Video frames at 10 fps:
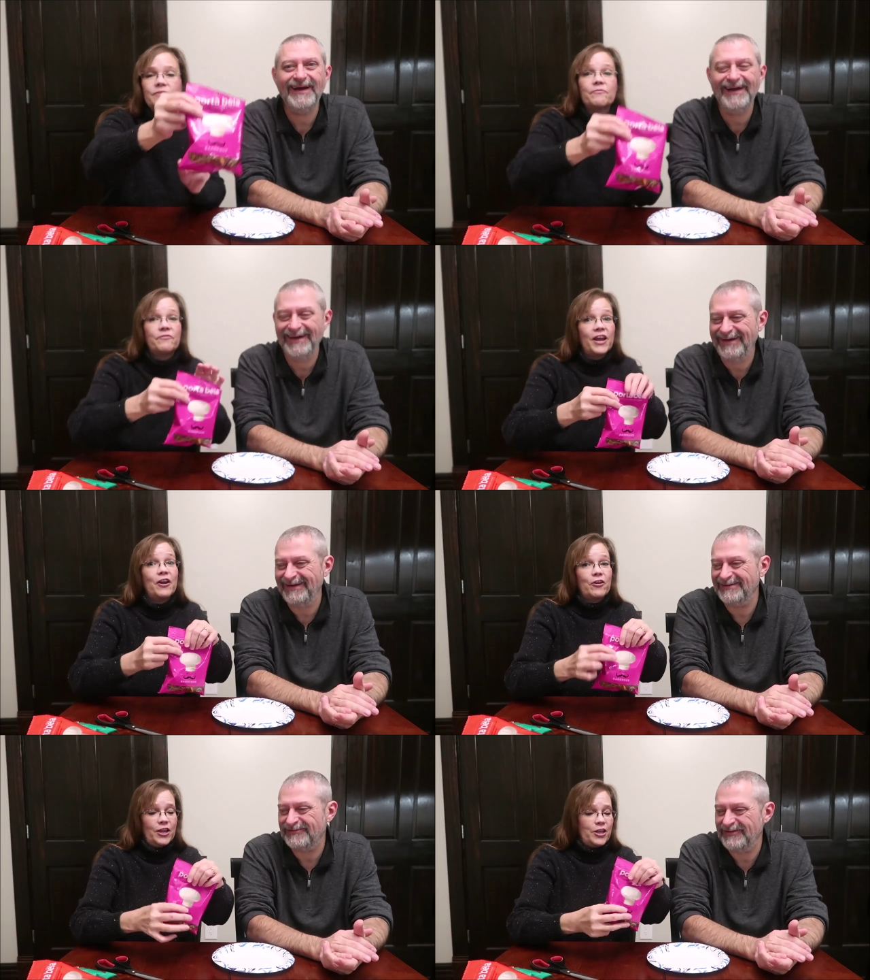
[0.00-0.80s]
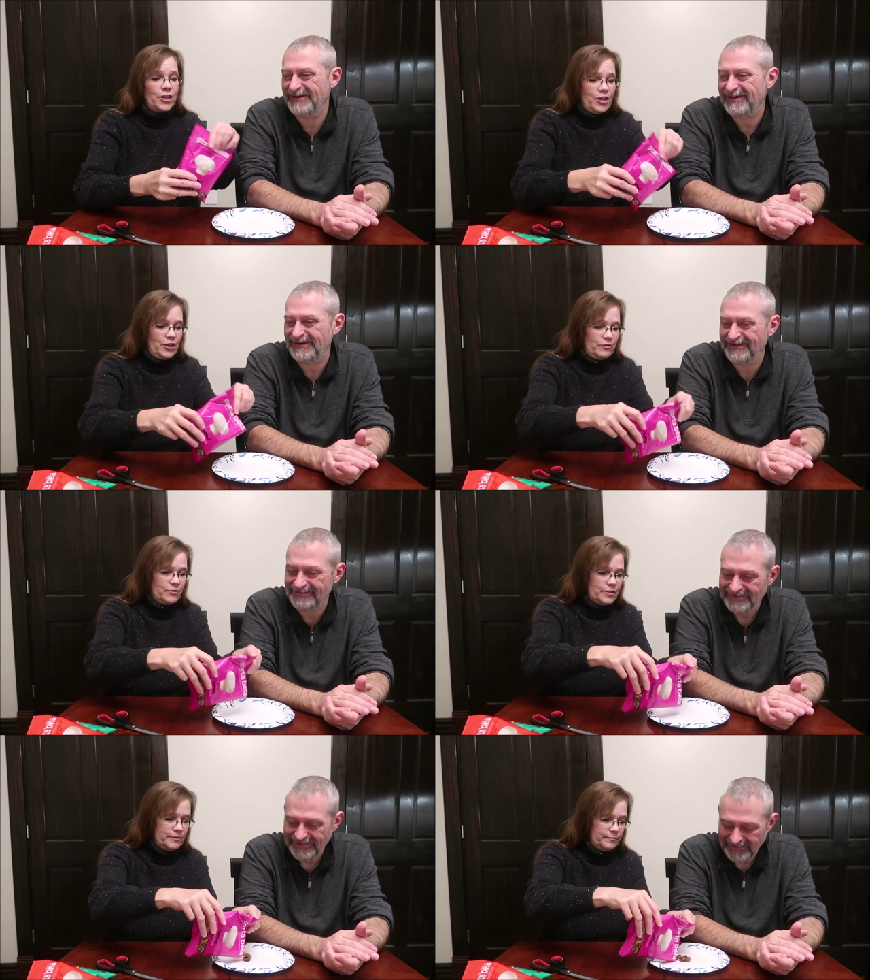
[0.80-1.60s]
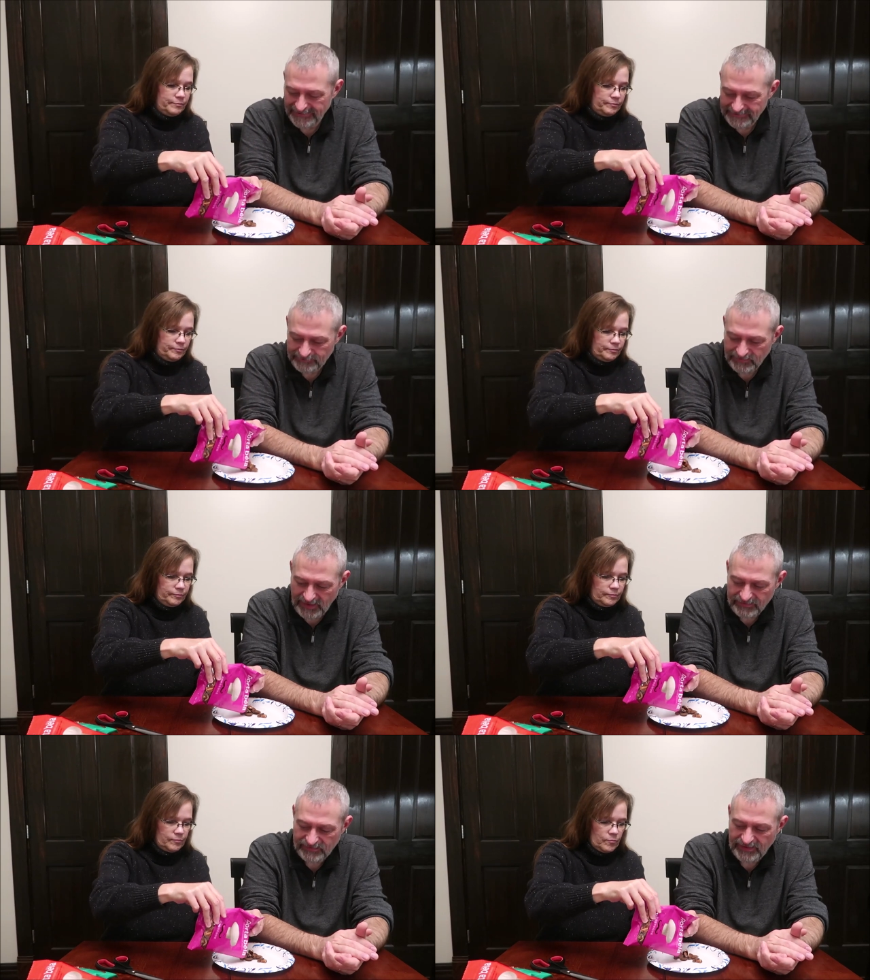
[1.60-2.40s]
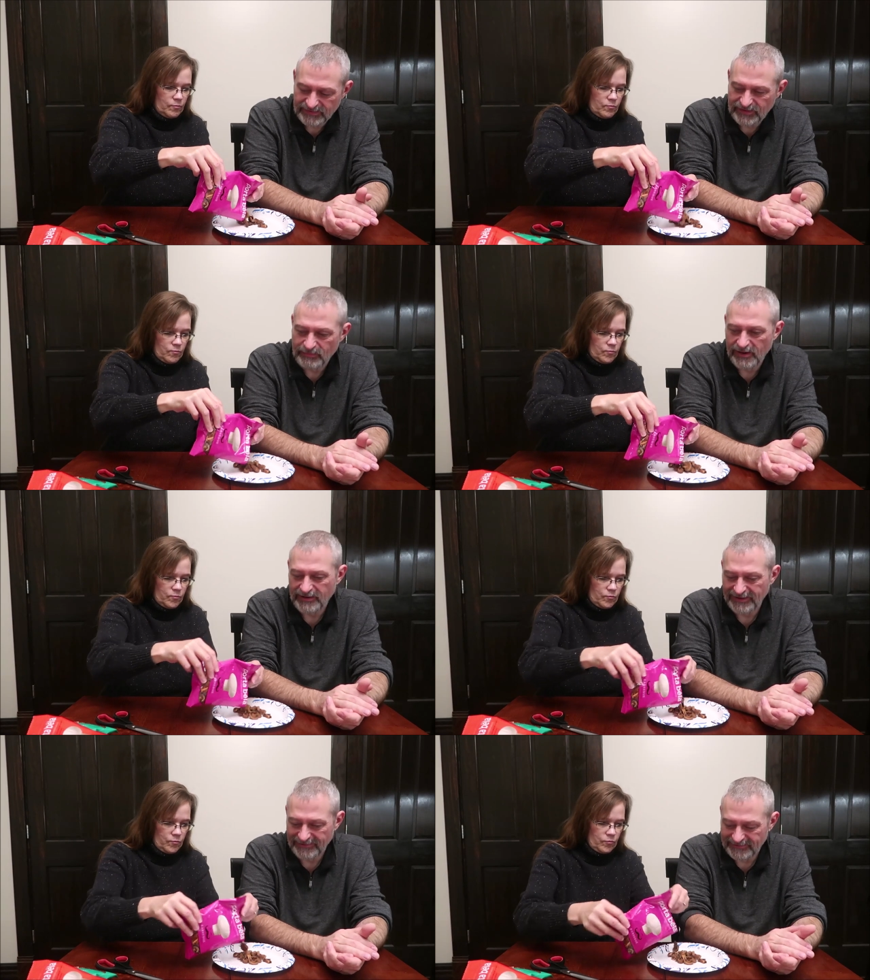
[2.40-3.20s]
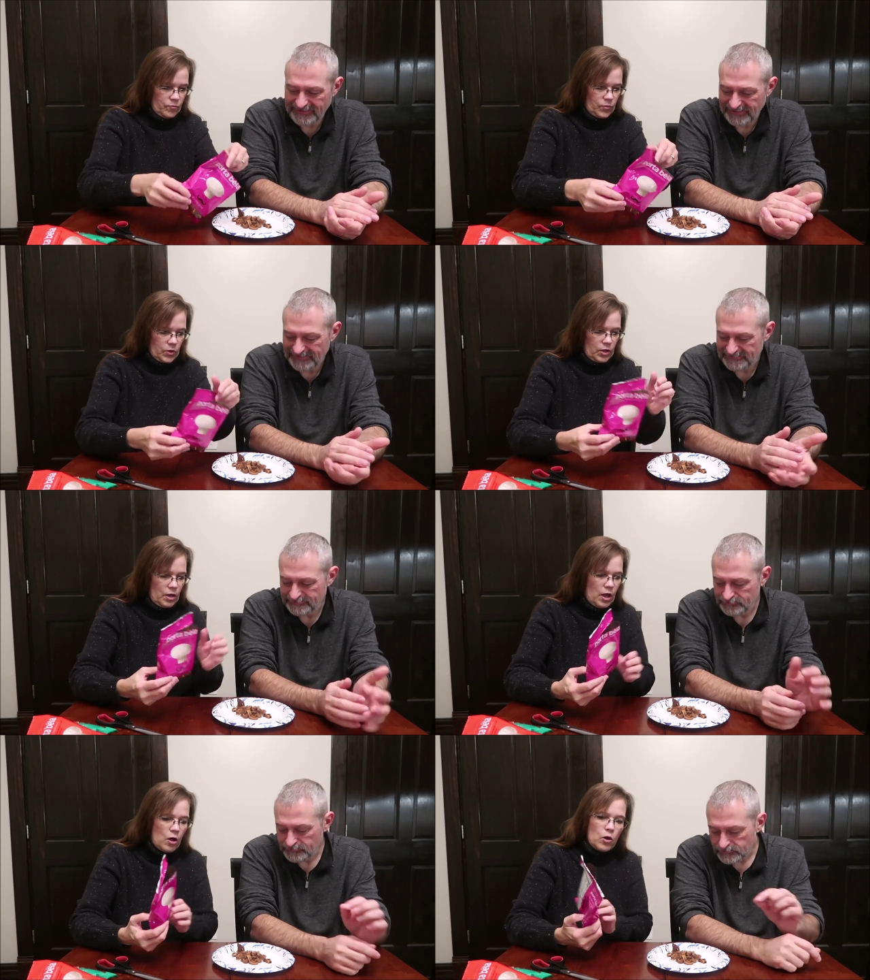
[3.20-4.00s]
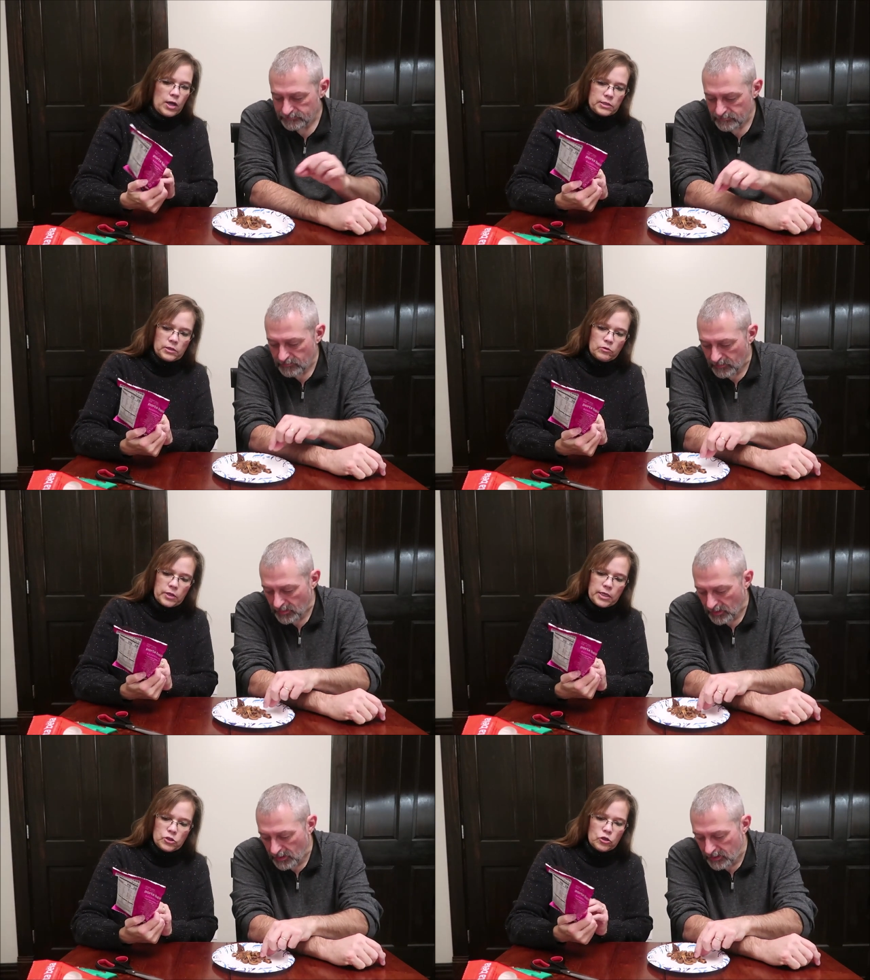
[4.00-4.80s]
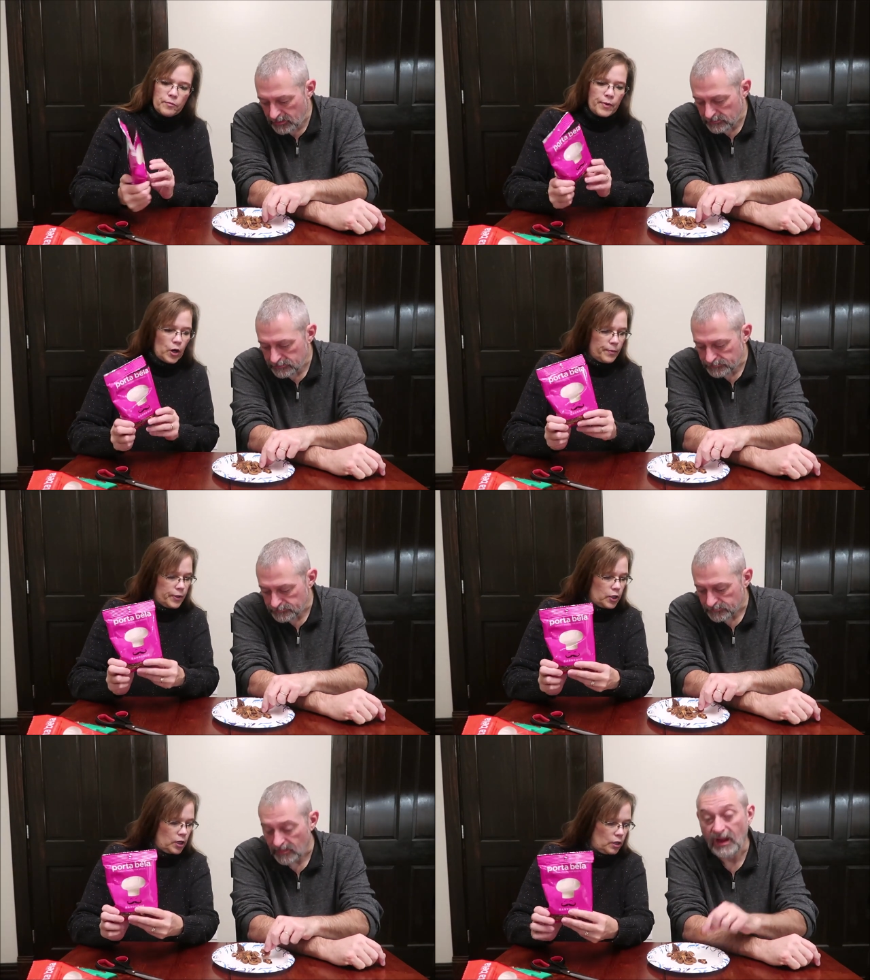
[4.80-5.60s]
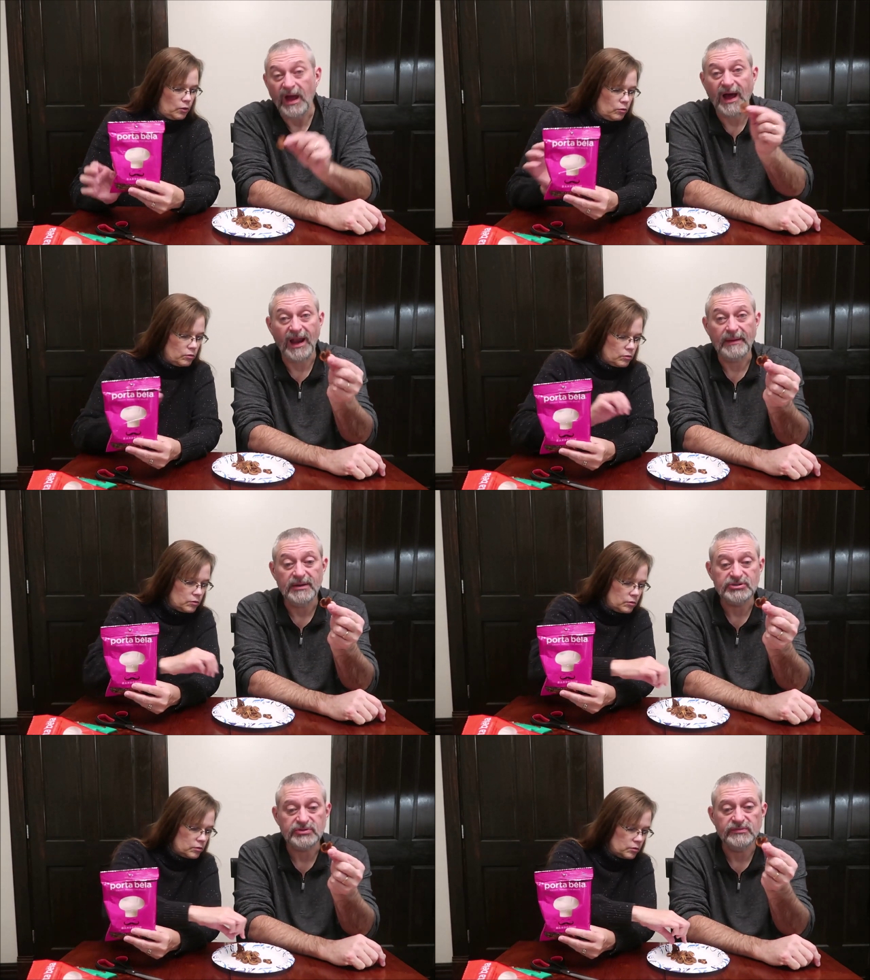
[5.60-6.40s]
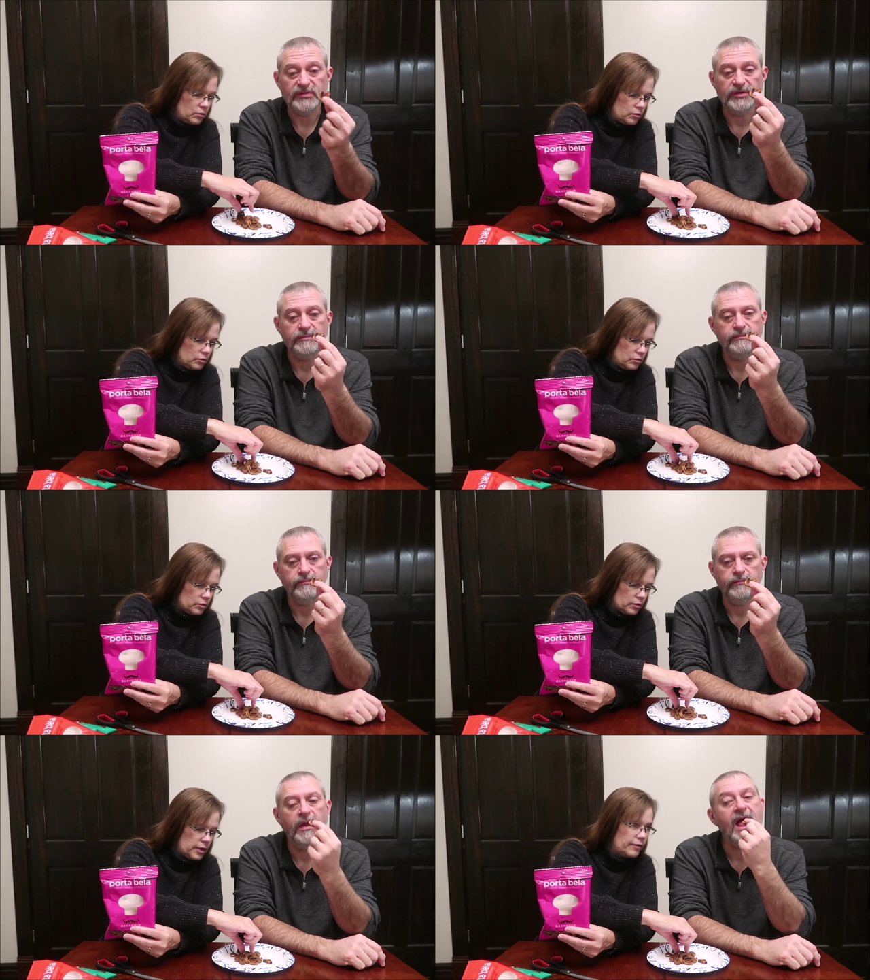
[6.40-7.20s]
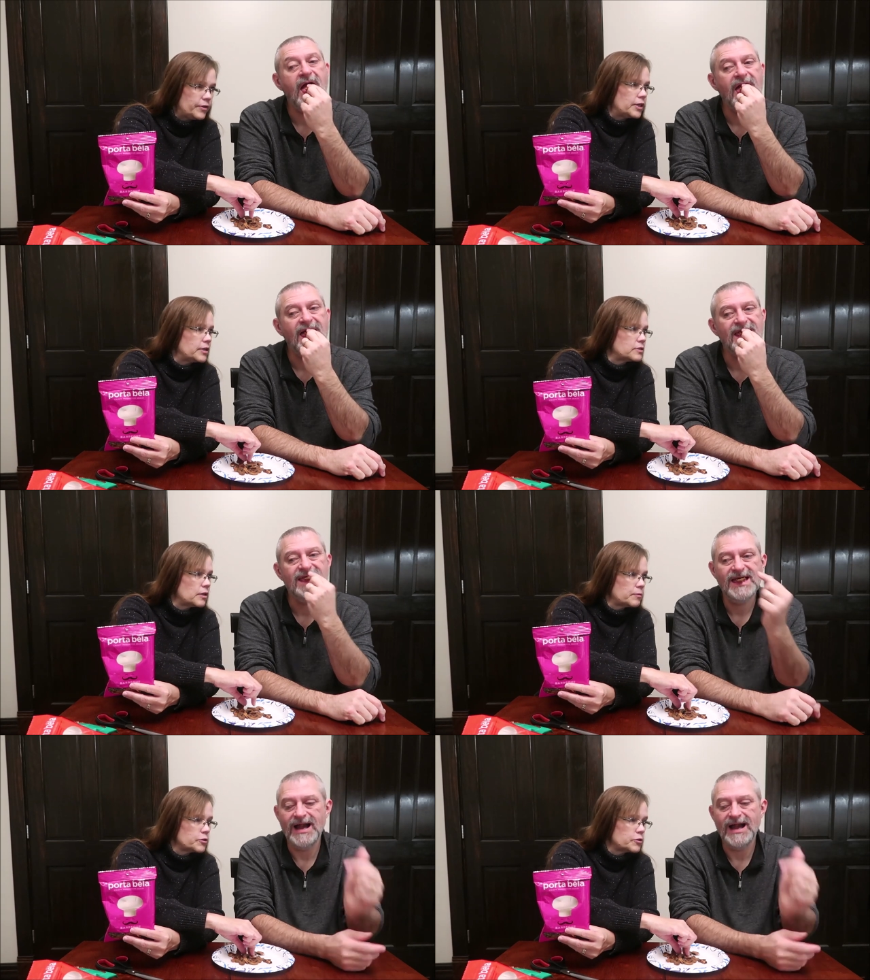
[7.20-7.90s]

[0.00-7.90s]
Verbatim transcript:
Speaker 1: very, it's very cute.
Speaker 2: That's good marketing right there.
Speaker 1: Okay, so these are the barbecue.
Speaker 2: I like mushrooms too.
Speaker 1: Kevin does like